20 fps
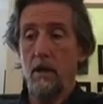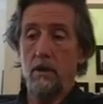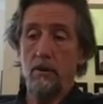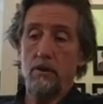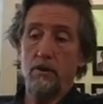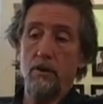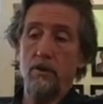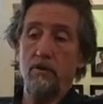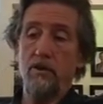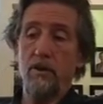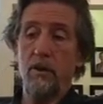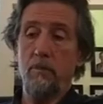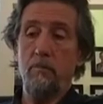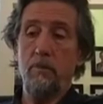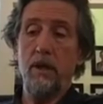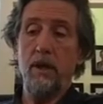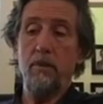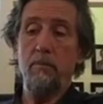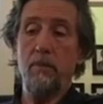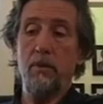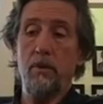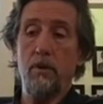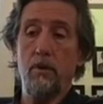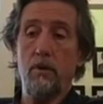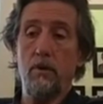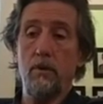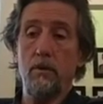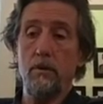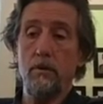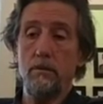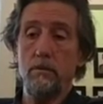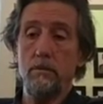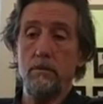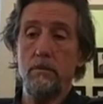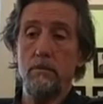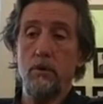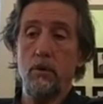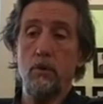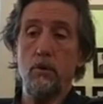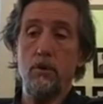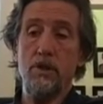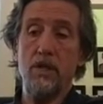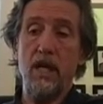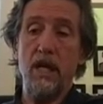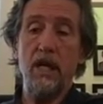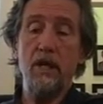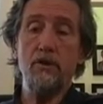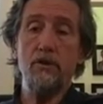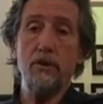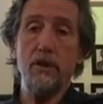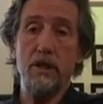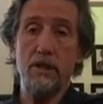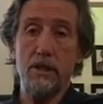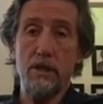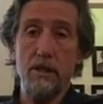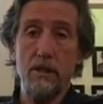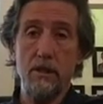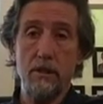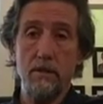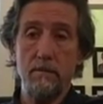Serving the people whose interests